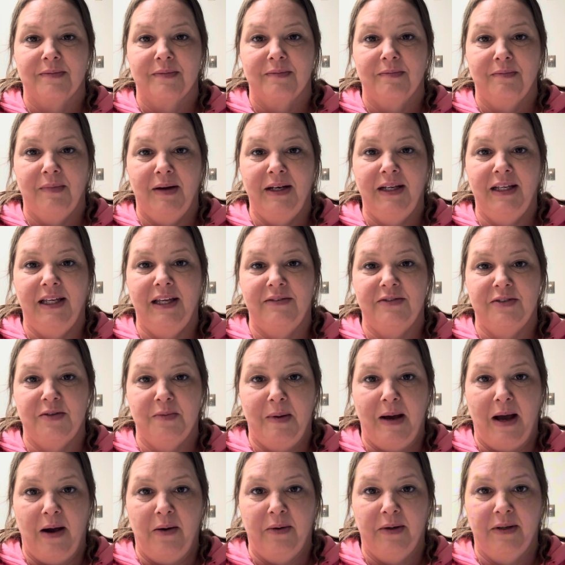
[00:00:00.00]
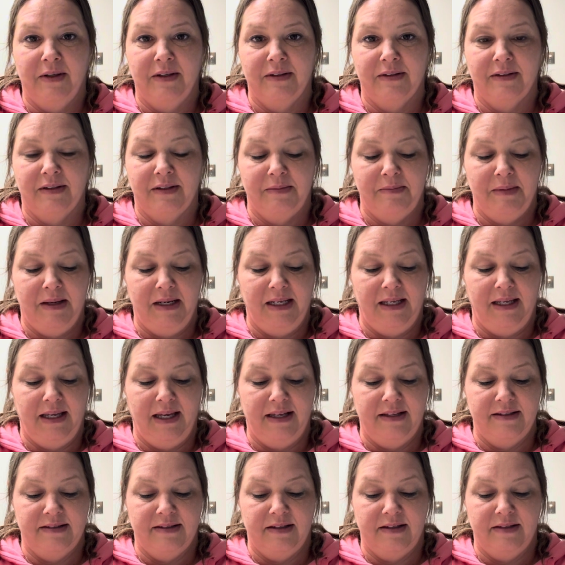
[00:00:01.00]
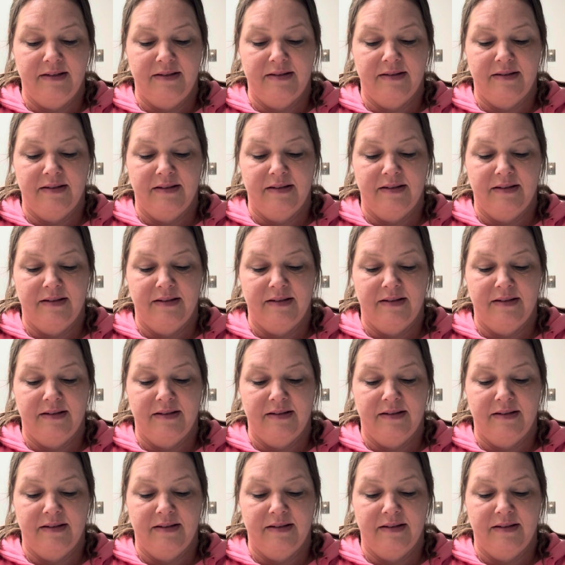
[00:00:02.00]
money gives you power in many cases.